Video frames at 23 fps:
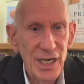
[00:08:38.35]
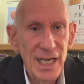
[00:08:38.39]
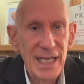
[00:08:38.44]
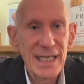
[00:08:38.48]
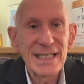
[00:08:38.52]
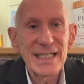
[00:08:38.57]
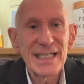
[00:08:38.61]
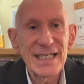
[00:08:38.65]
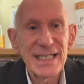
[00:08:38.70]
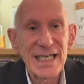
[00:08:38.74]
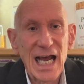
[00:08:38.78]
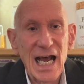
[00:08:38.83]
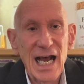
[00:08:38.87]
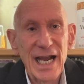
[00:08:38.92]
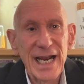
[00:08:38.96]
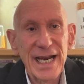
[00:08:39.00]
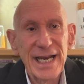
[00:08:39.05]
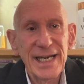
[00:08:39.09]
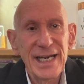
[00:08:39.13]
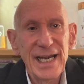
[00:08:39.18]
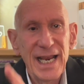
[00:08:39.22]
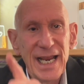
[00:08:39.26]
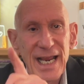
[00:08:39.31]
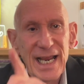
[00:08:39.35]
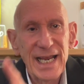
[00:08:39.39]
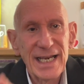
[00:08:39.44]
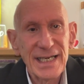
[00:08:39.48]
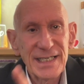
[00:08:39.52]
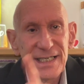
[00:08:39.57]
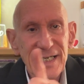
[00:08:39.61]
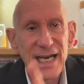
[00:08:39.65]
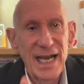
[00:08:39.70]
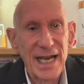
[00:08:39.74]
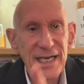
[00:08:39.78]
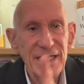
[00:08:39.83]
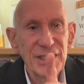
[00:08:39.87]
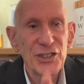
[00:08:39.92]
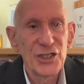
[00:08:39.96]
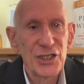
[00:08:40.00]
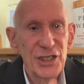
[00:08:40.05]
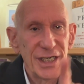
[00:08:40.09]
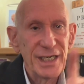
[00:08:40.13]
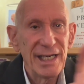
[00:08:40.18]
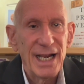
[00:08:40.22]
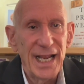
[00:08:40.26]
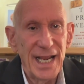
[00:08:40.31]
sign,
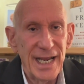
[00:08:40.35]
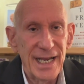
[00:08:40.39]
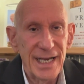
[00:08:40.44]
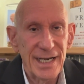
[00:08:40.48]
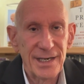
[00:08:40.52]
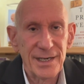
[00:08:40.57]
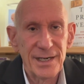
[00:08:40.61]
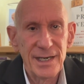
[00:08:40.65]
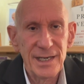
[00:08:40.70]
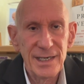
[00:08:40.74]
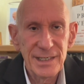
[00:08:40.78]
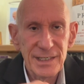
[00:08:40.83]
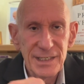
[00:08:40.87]
SIGN,